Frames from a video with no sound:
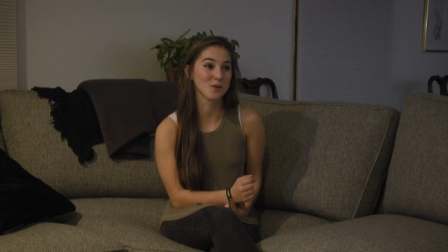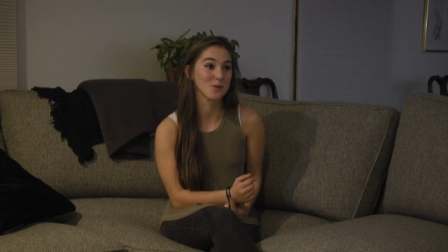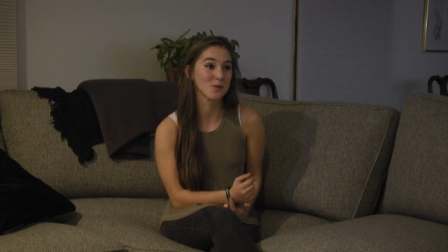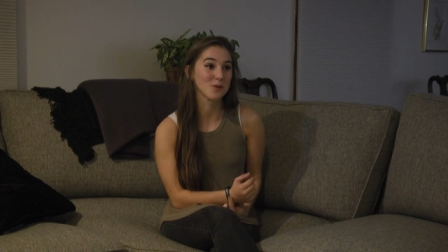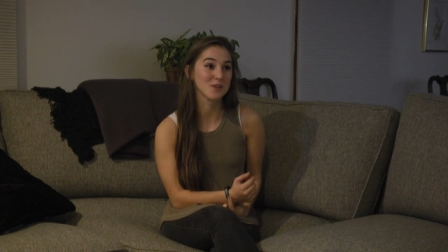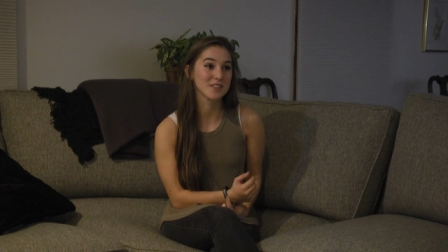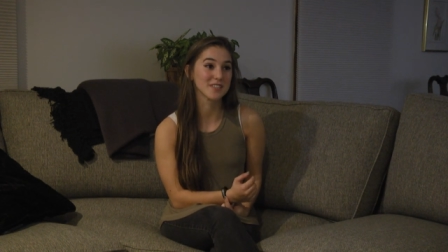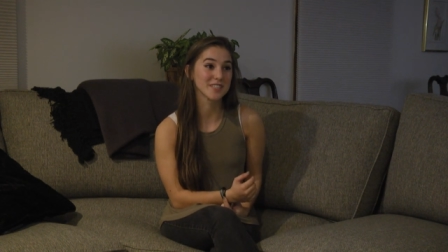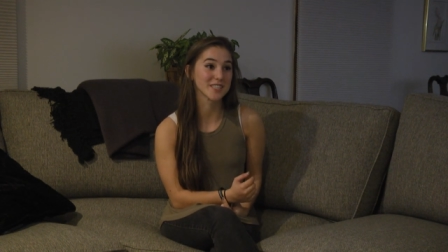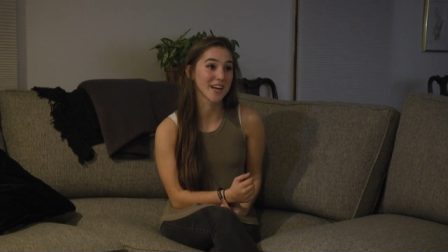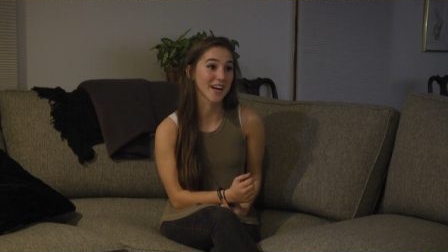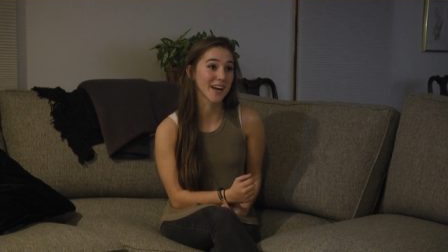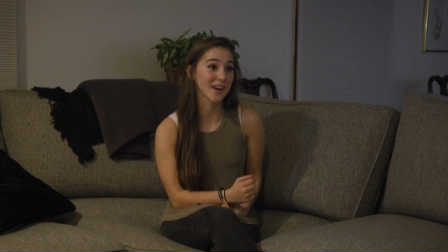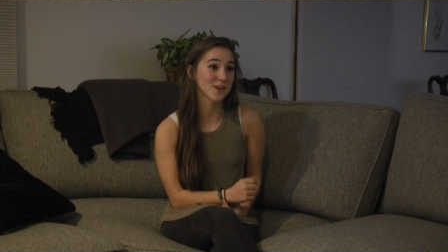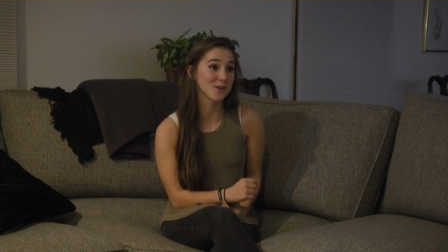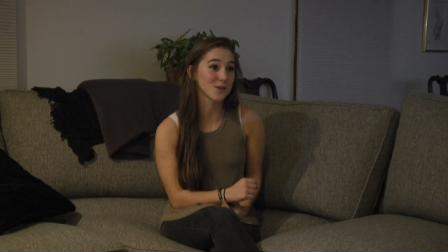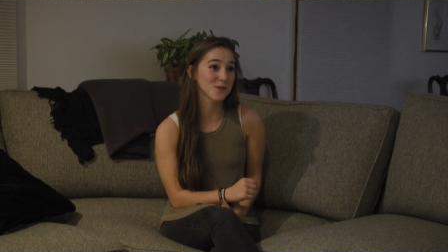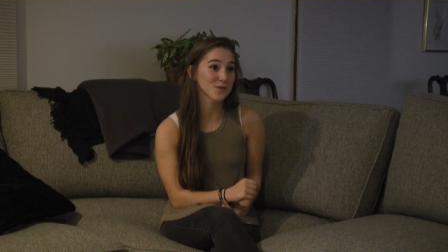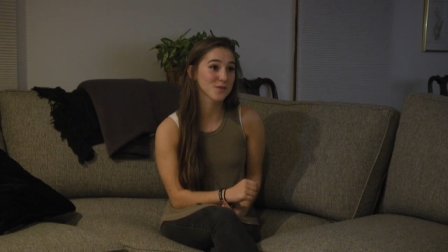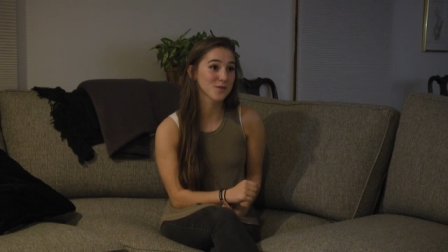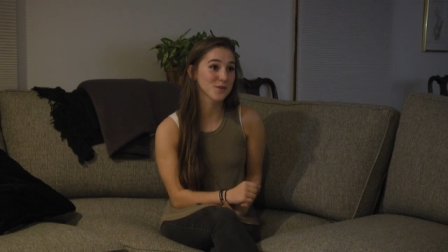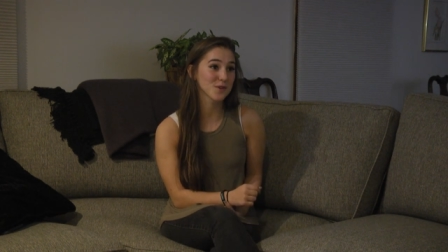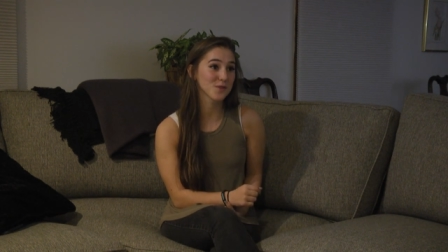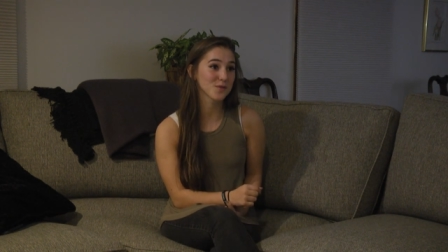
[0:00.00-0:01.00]
only
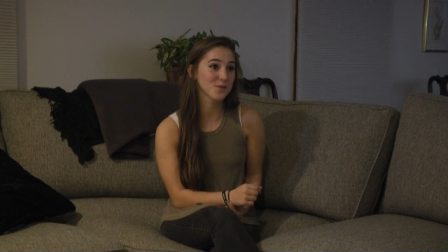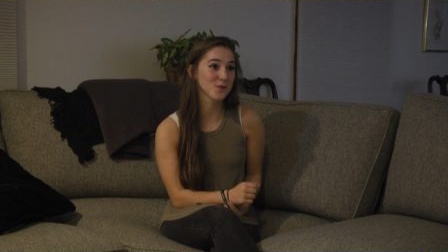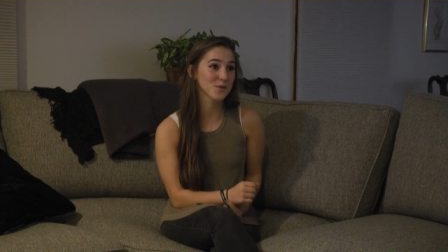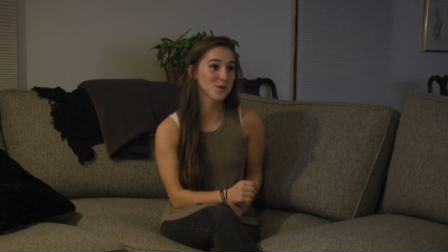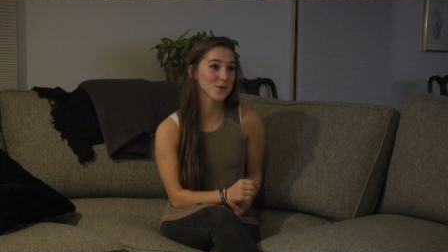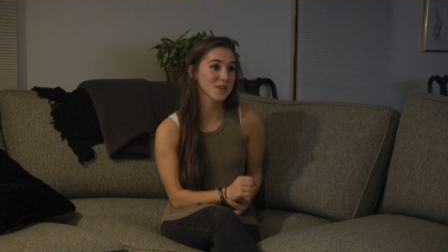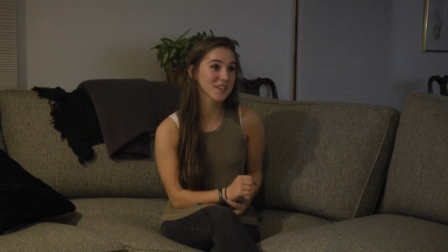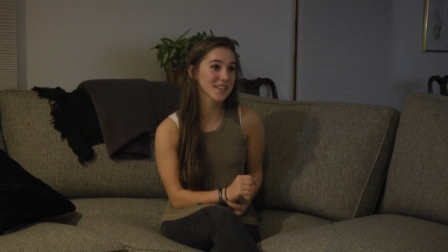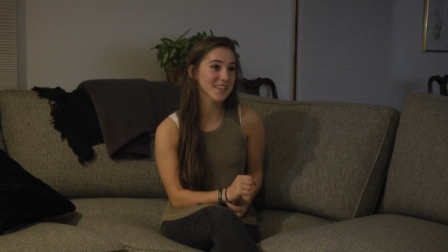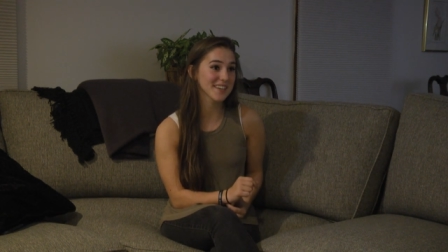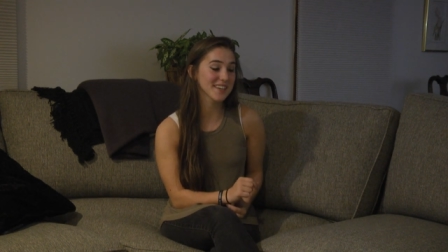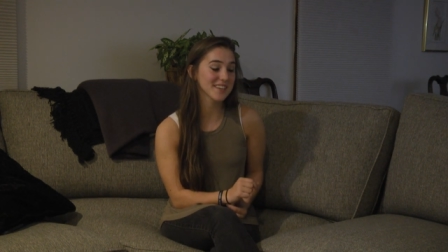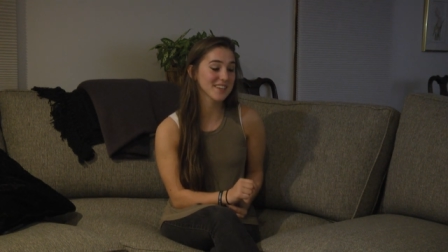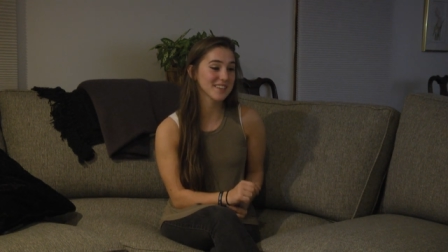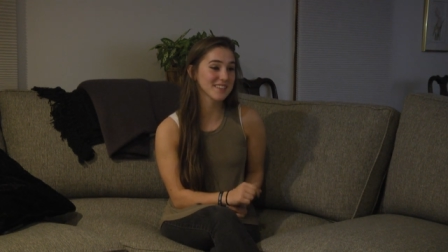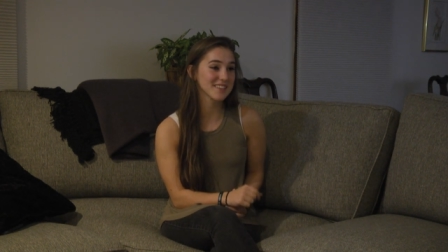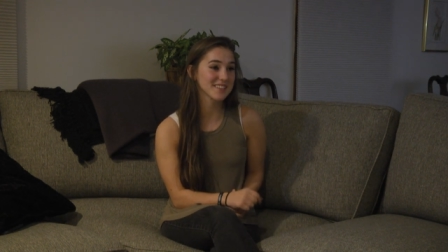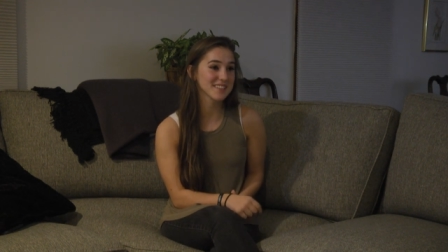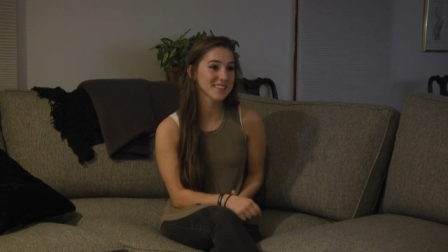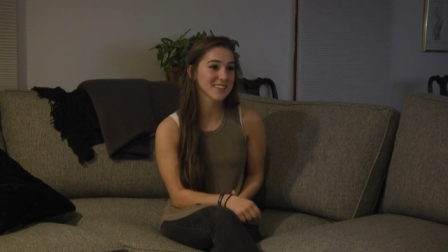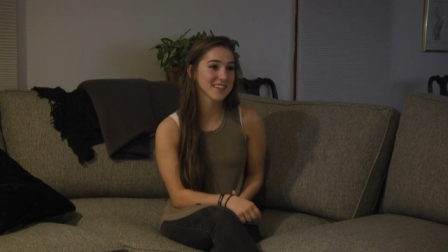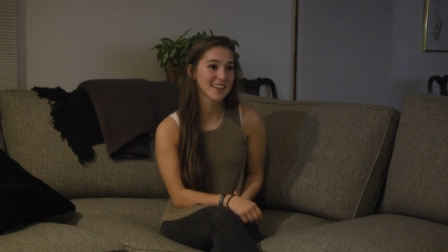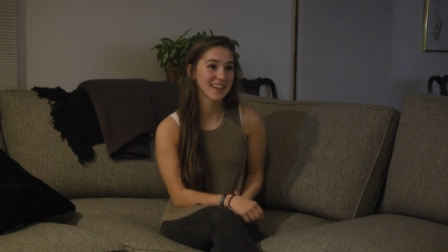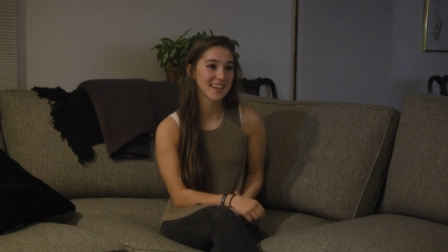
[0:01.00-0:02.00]
child for four years.